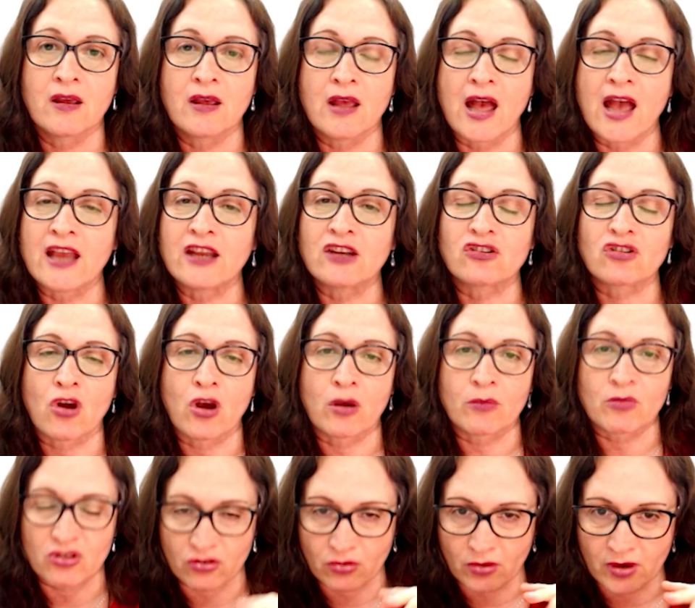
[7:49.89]
8
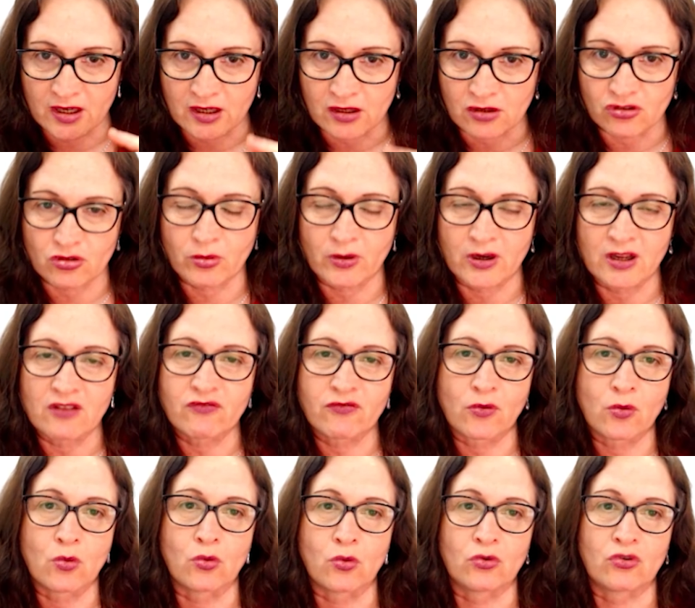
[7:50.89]
times 3,
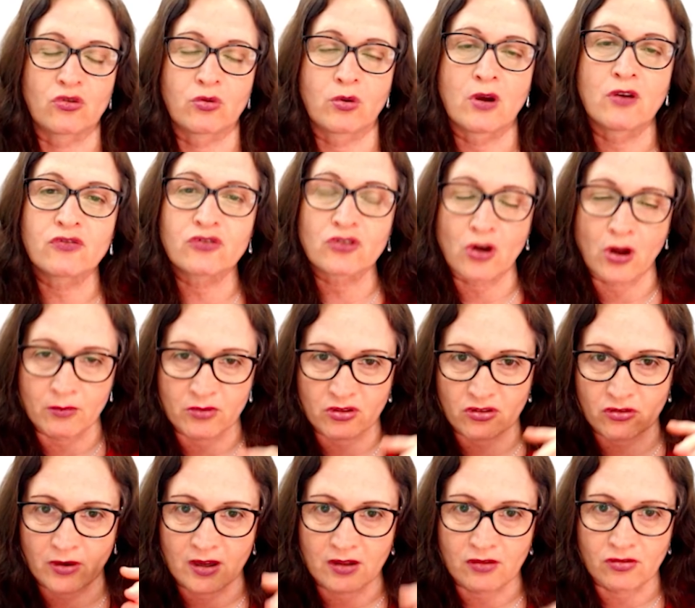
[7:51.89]
24, 12 times
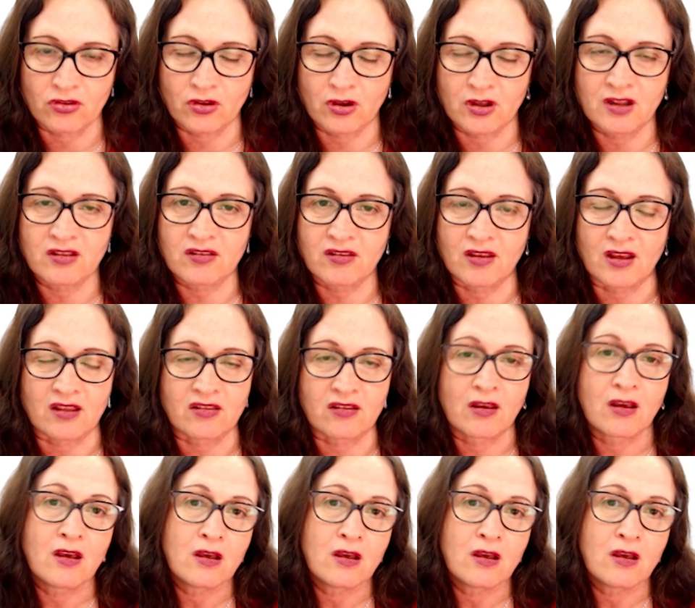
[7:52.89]
3, 36.